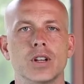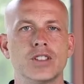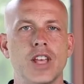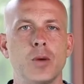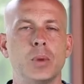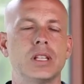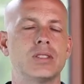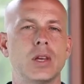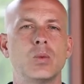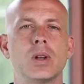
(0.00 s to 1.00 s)
example, let's
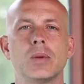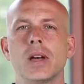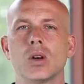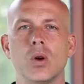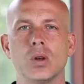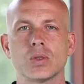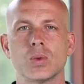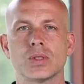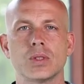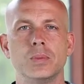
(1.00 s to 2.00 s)
say one of my goals
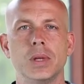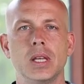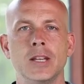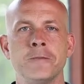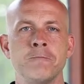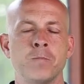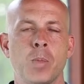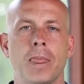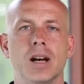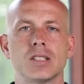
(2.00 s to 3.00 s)
was to be
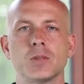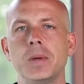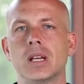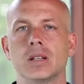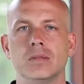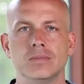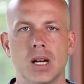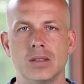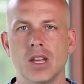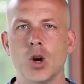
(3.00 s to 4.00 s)
a speaker
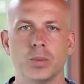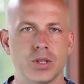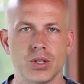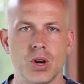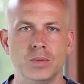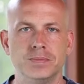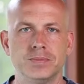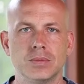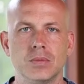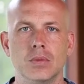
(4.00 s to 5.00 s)
on the Oprah show.
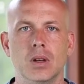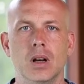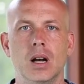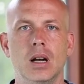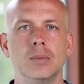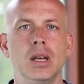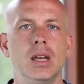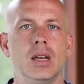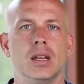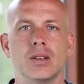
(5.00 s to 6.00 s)

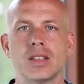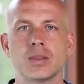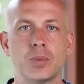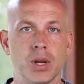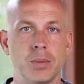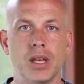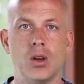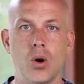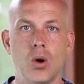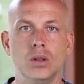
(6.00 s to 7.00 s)
That's a pretty big
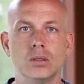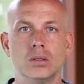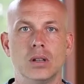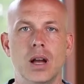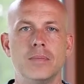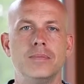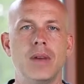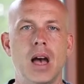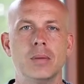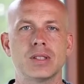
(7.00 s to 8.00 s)
goal. I'm
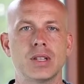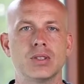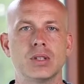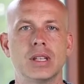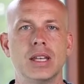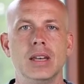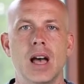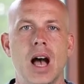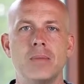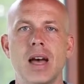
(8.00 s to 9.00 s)

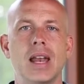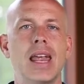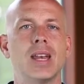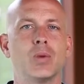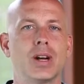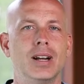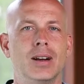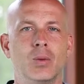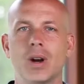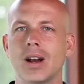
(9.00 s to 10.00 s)
not anywhere
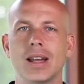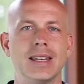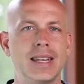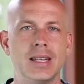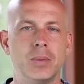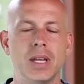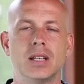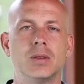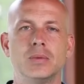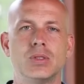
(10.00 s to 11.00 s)
where I need to be
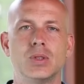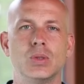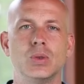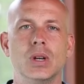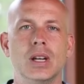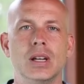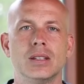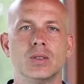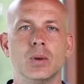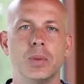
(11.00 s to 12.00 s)
to
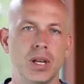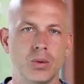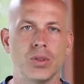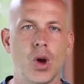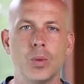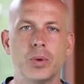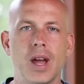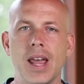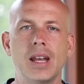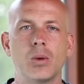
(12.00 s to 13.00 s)
appear with
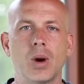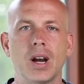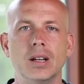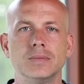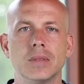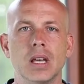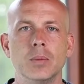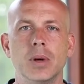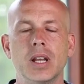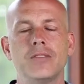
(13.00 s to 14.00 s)
Oprah anywhere.
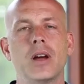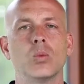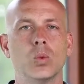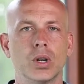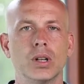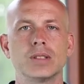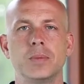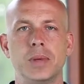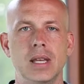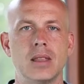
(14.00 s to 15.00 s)
But if I were to
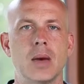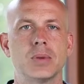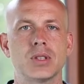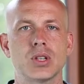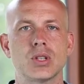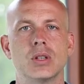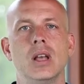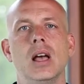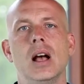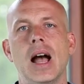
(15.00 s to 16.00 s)
be in that position,
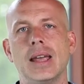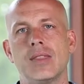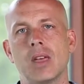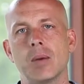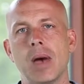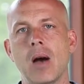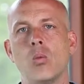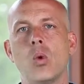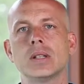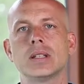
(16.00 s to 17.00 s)
I can think about
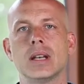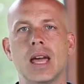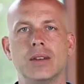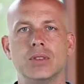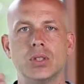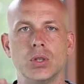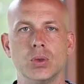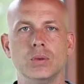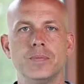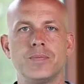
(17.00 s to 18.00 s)
what did I have to
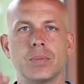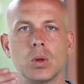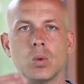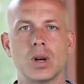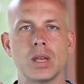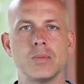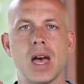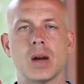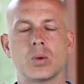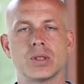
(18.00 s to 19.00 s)
do, working
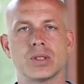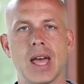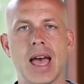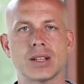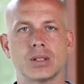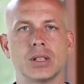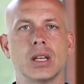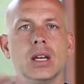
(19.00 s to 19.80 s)
backwards, to actually